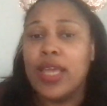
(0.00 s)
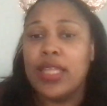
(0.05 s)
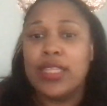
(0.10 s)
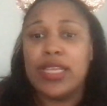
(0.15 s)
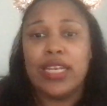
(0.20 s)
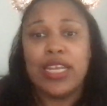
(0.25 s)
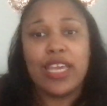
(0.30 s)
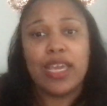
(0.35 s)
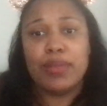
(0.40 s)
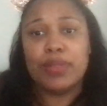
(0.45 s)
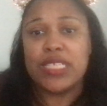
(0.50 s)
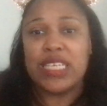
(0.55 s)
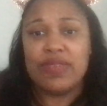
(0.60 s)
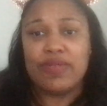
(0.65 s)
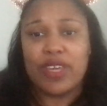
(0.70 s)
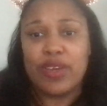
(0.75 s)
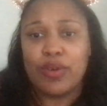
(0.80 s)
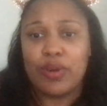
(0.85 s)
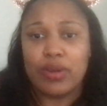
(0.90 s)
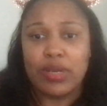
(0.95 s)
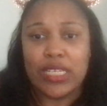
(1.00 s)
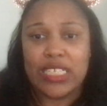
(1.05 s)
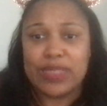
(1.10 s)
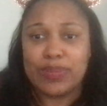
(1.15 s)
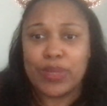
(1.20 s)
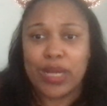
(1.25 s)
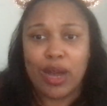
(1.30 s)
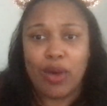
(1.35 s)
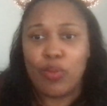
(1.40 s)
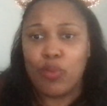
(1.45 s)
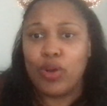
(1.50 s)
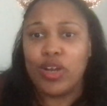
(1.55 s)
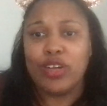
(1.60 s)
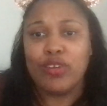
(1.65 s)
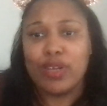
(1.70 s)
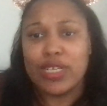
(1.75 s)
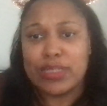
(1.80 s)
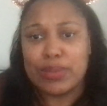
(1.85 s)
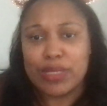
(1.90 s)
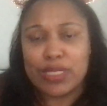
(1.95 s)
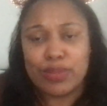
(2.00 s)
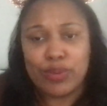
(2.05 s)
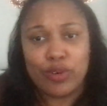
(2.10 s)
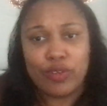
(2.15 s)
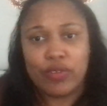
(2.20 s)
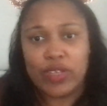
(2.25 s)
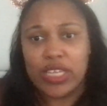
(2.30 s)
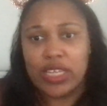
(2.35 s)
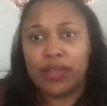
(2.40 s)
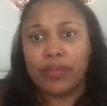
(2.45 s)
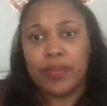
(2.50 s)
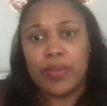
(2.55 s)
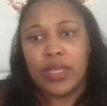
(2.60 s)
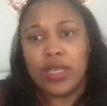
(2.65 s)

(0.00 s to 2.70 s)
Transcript: Then MTV will at least put out 1 Christmas movie.